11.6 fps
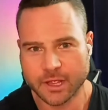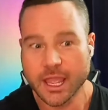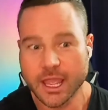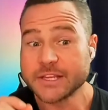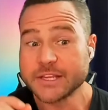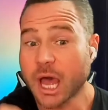
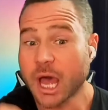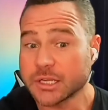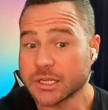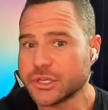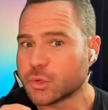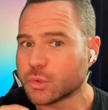And it's
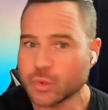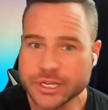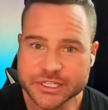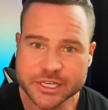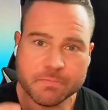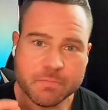honestly the
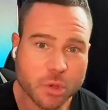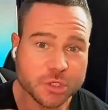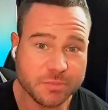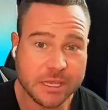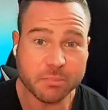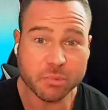reason most
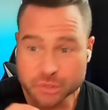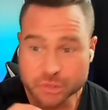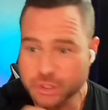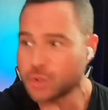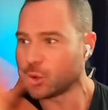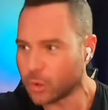people
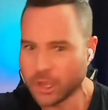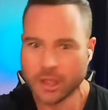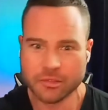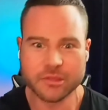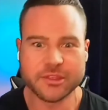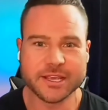do
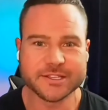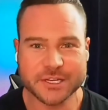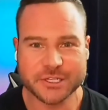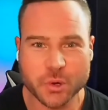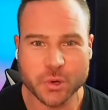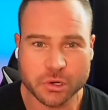the things they
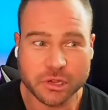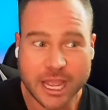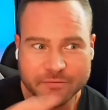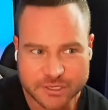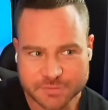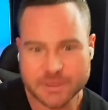do in their
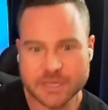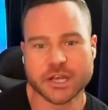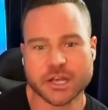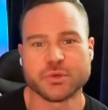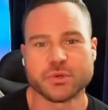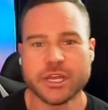life, is
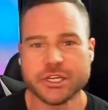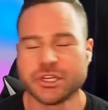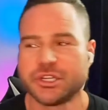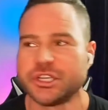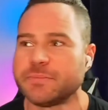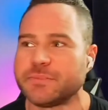because
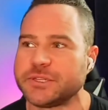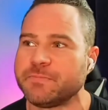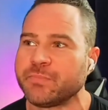relationships.